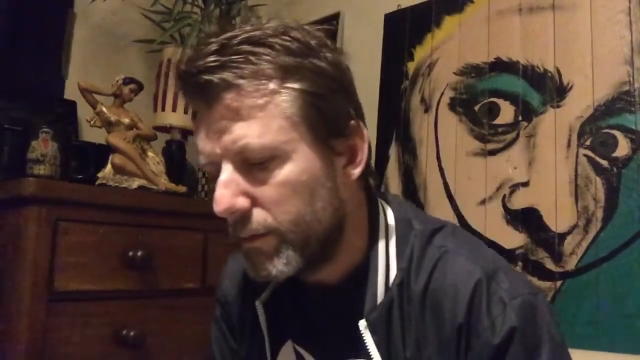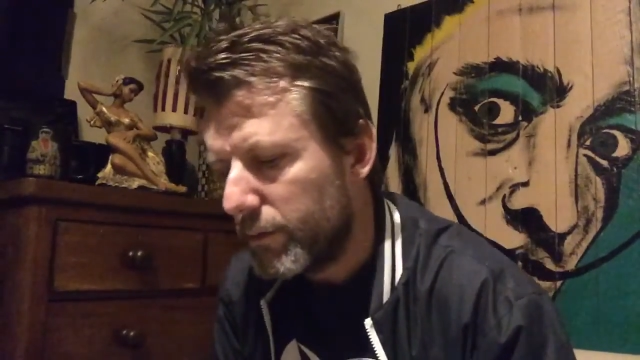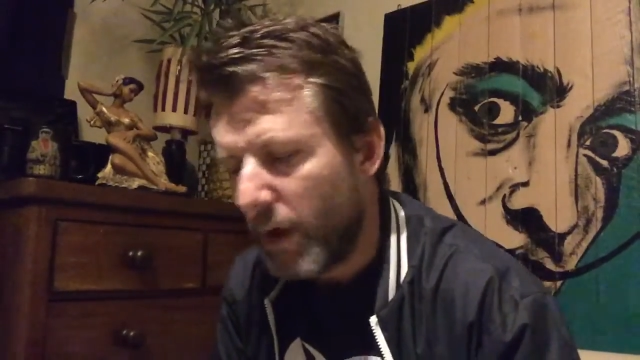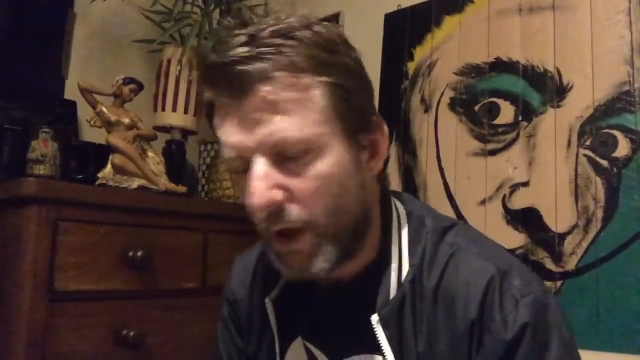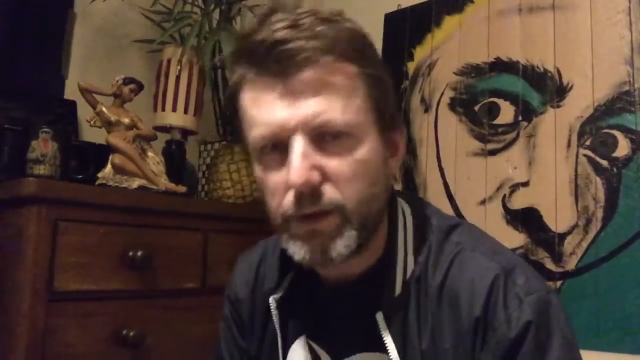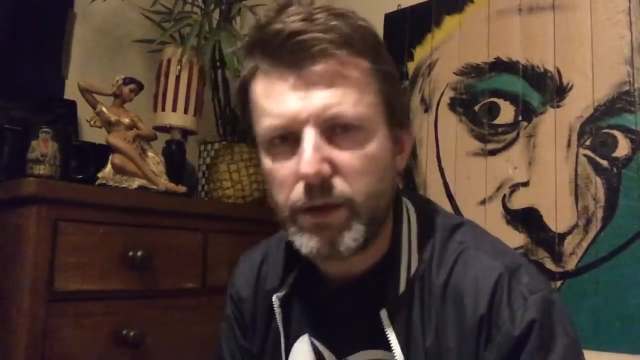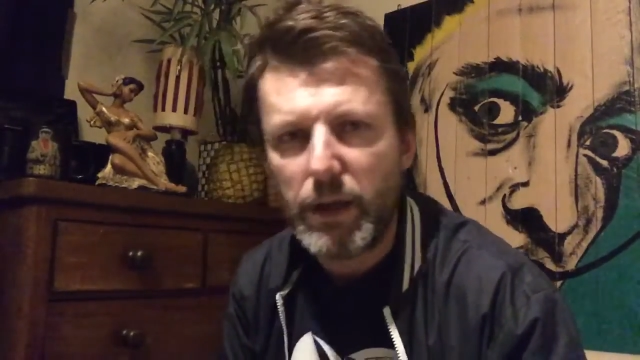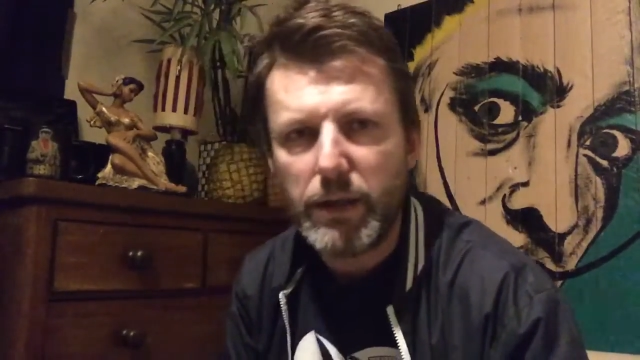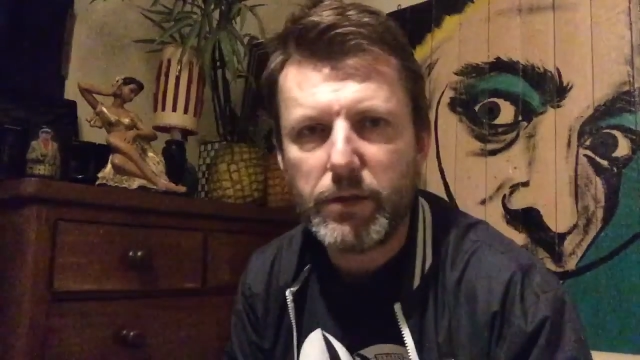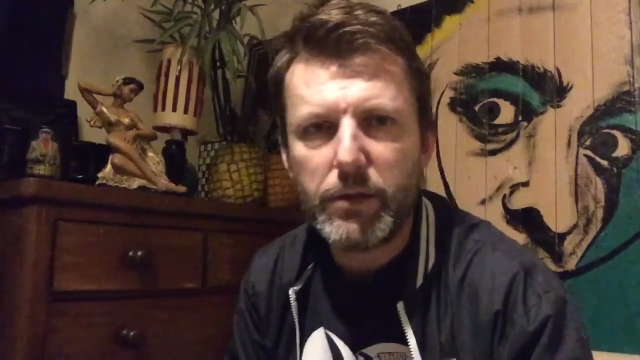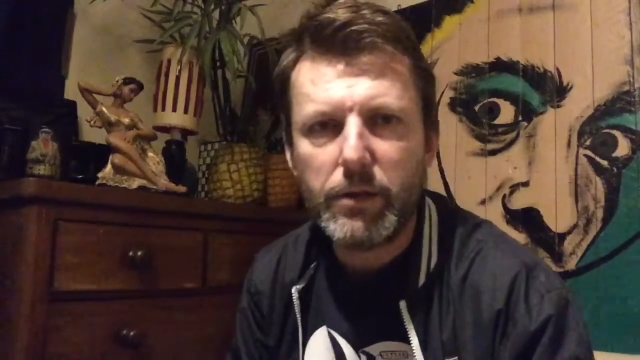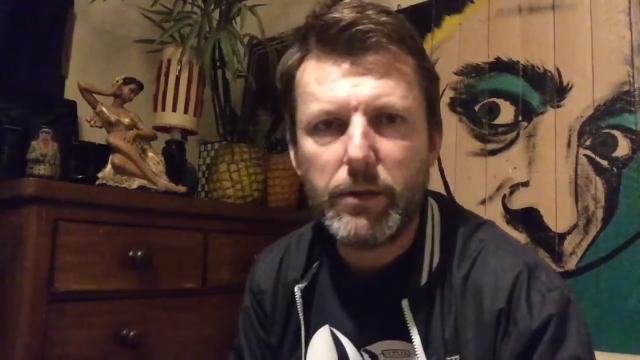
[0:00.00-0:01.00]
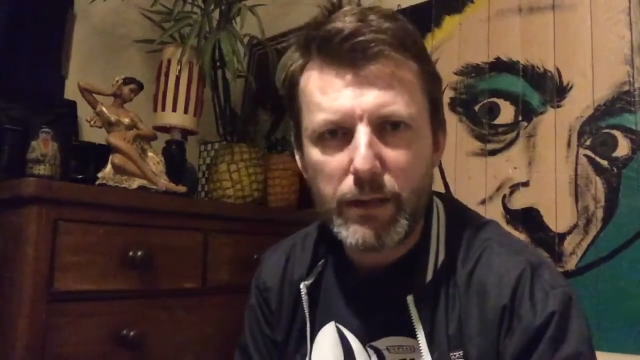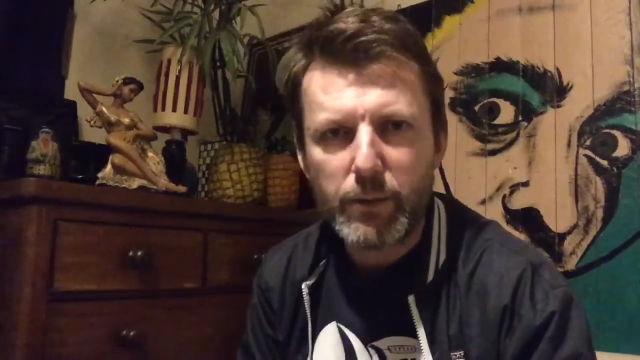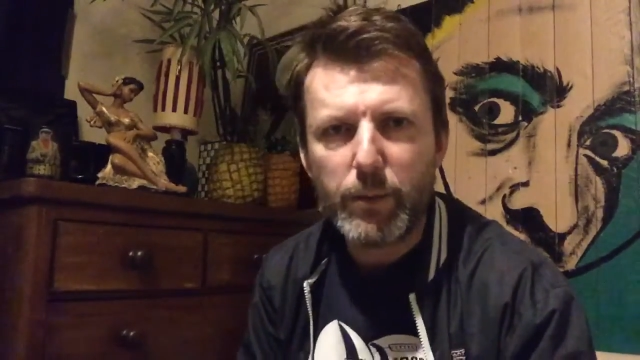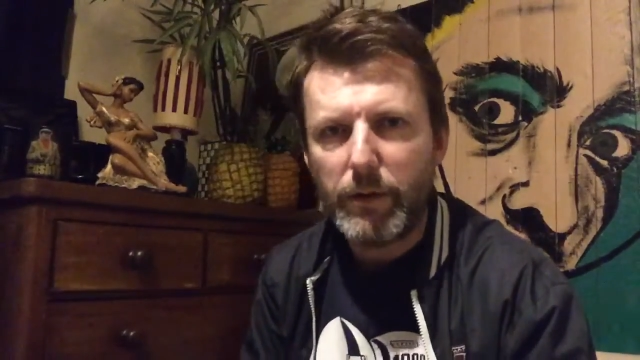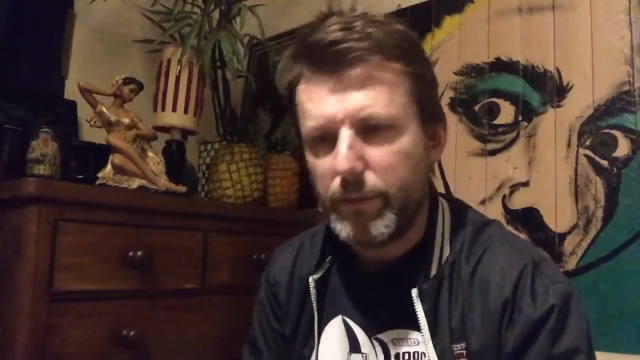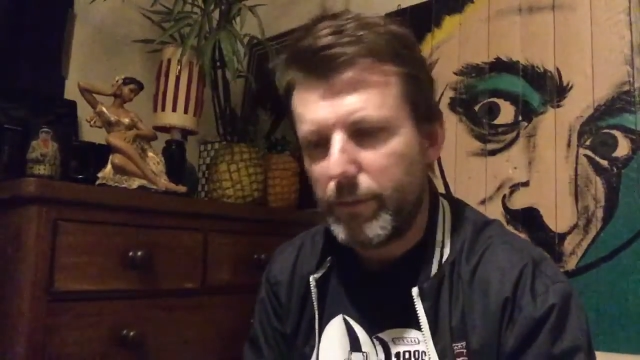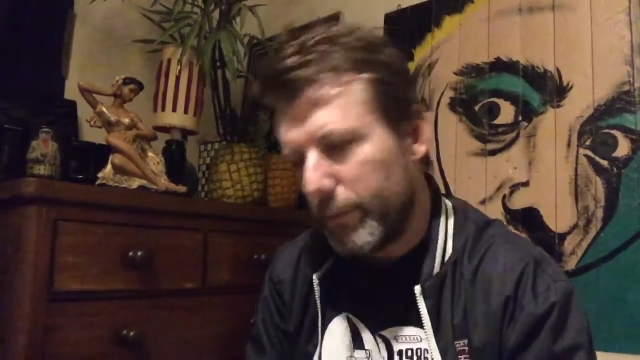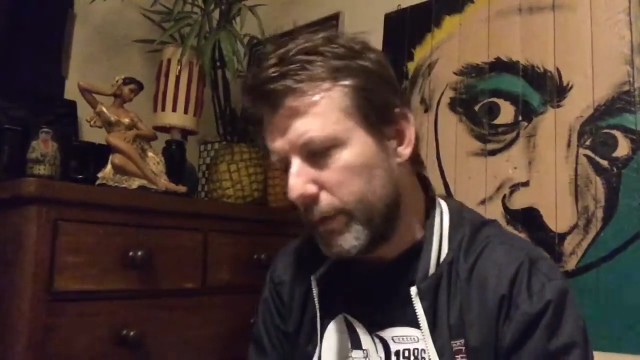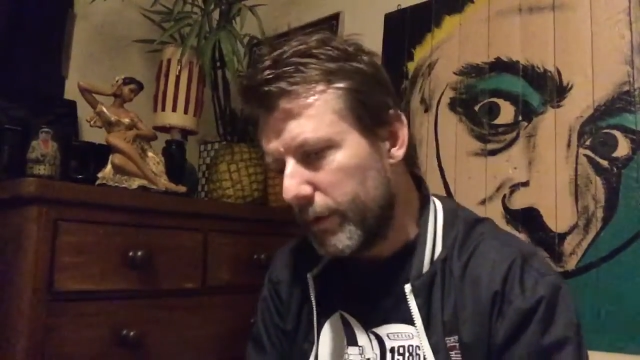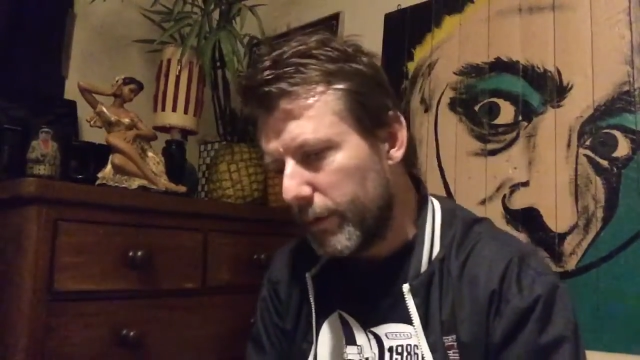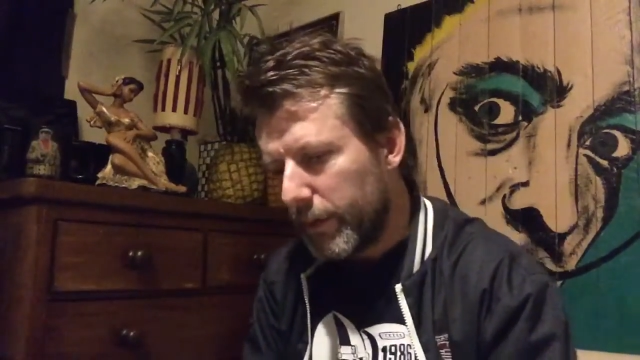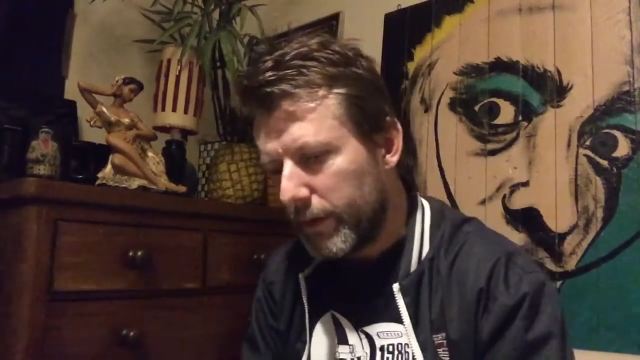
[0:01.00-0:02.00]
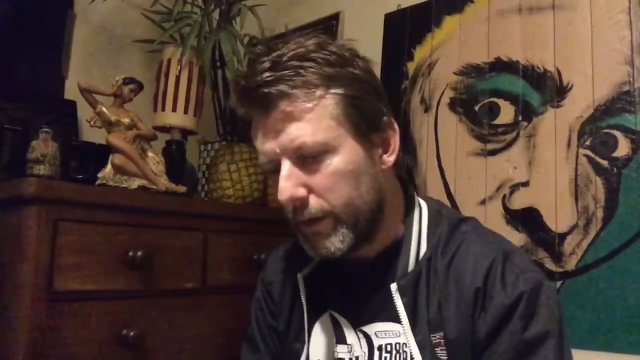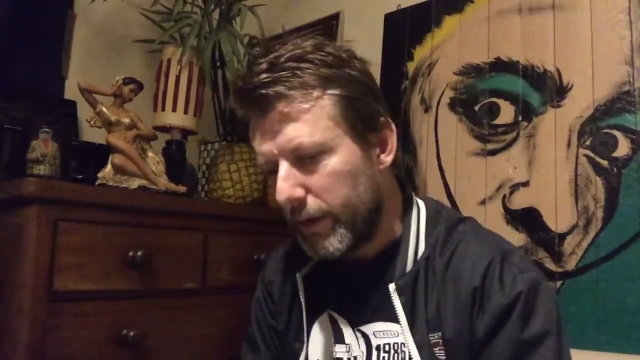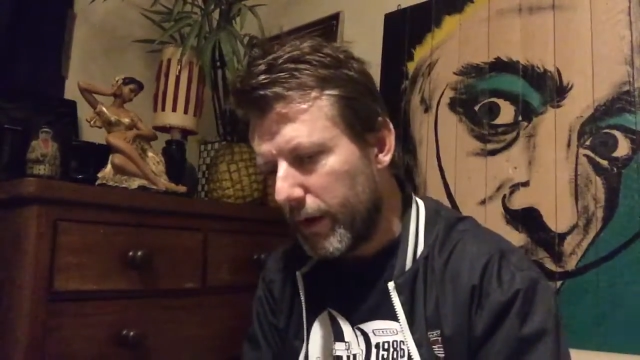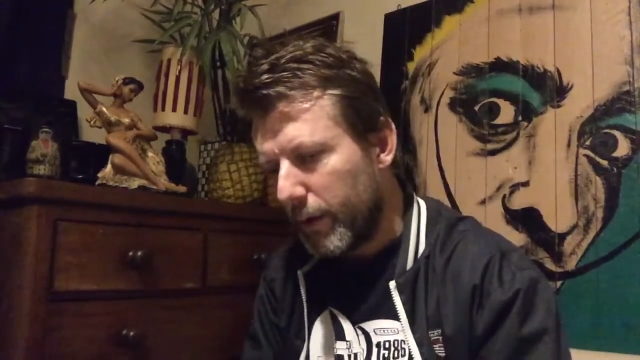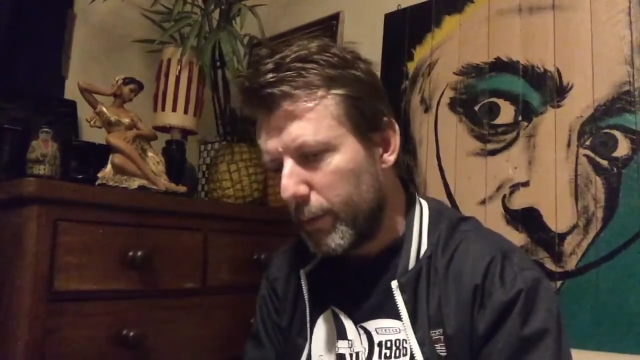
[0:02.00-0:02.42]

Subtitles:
Nonsense. That's what we